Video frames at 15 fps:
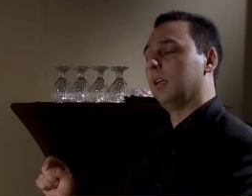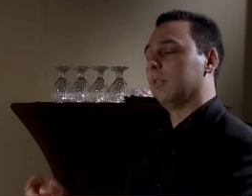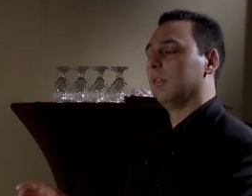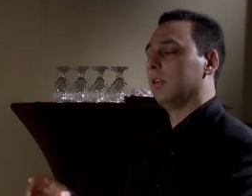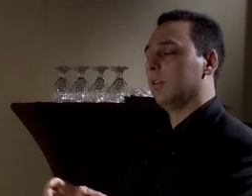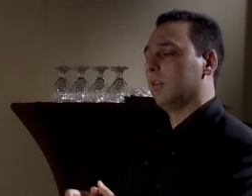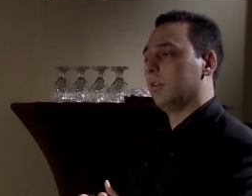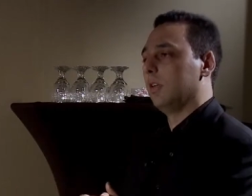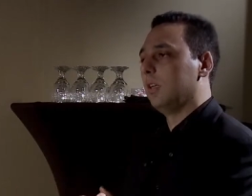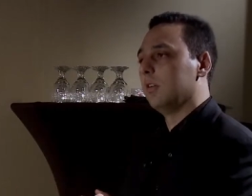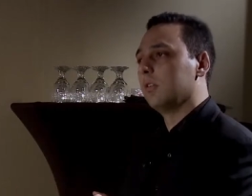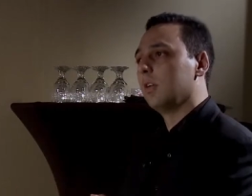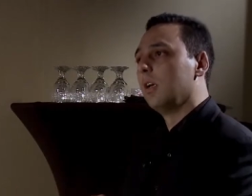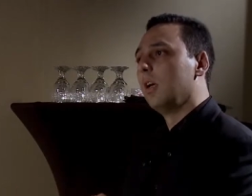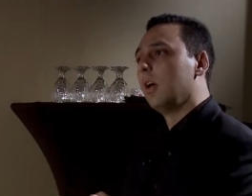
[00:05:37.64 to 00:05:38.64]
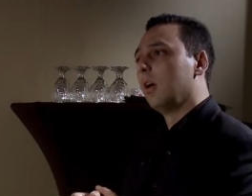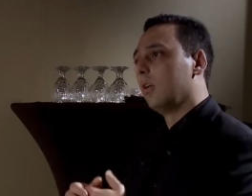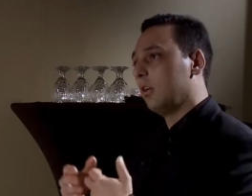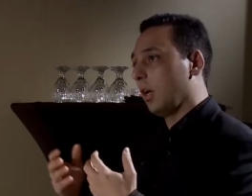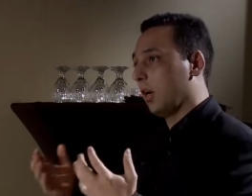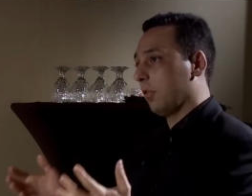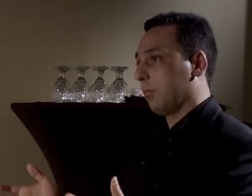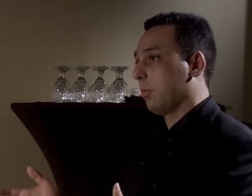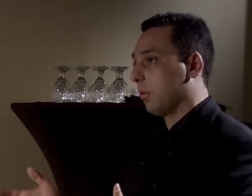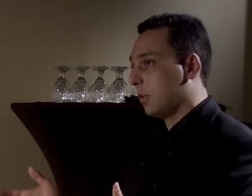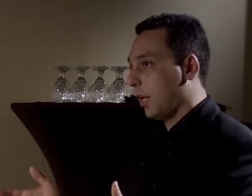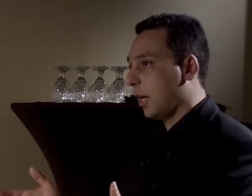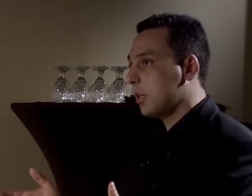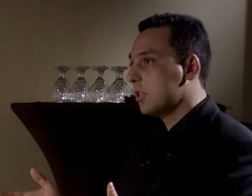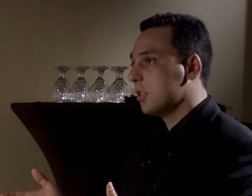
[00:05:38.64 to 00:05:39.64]
liver disease, you have
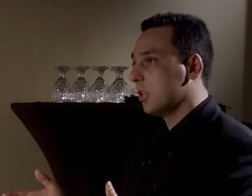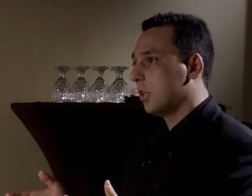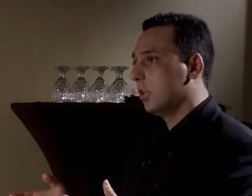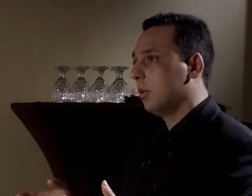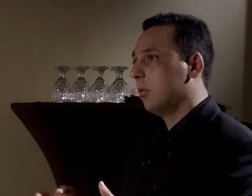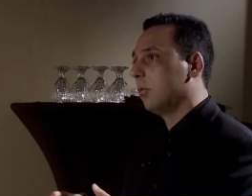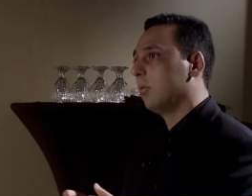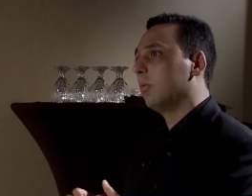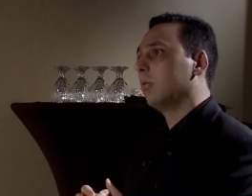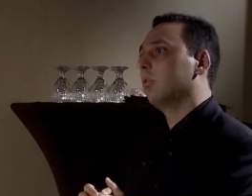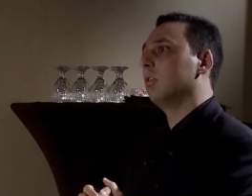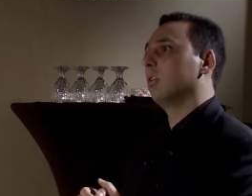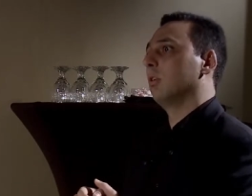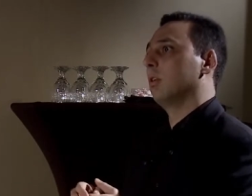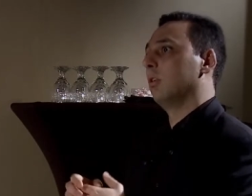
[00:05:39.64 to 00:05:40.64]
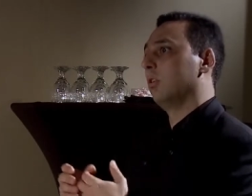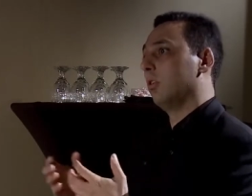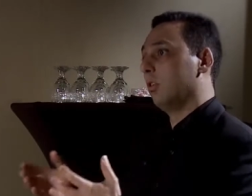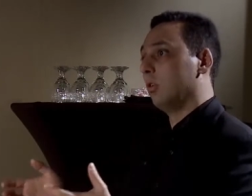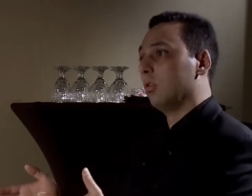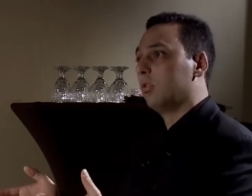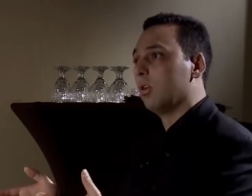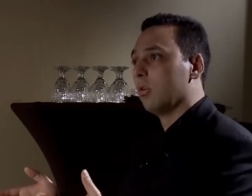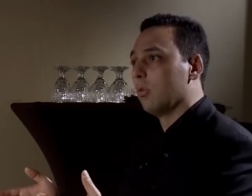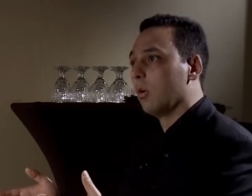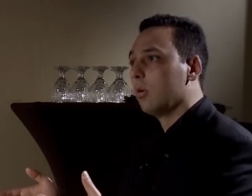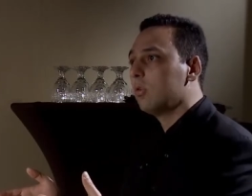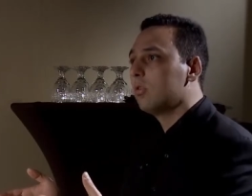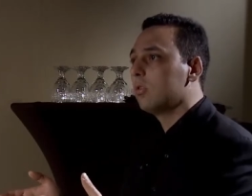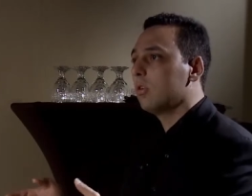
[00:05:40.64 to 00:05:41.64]
protection, you have reduced
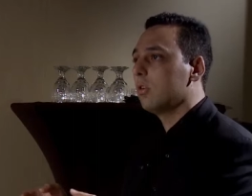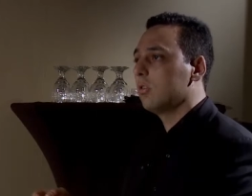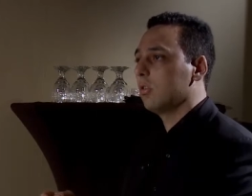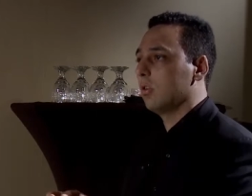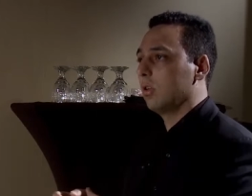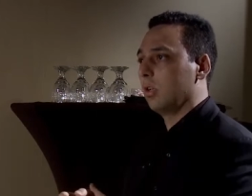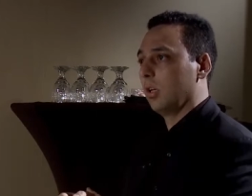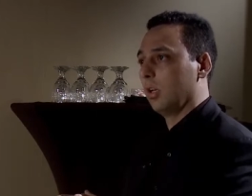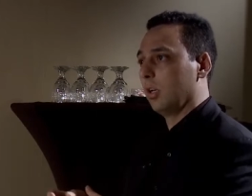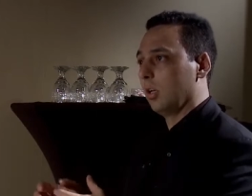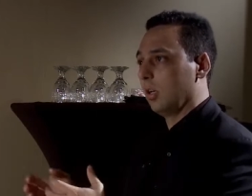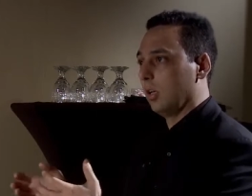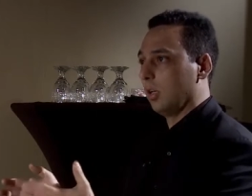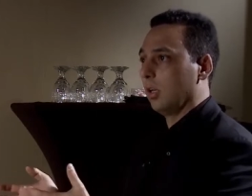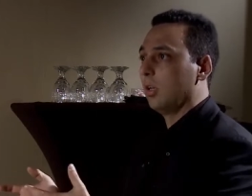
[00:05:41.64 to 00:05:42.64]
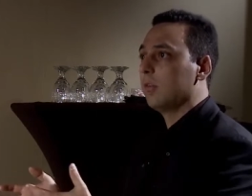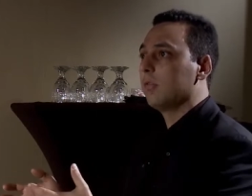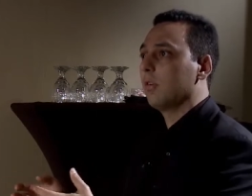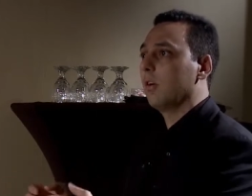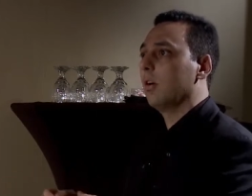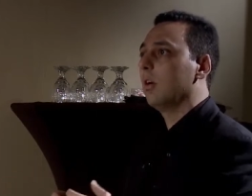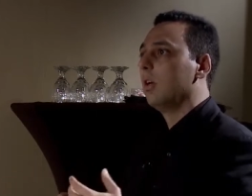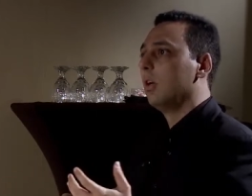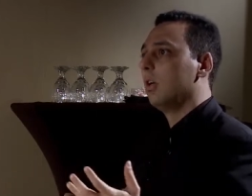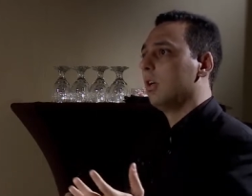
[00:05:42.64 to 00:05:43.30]
cirrhosis in the liver.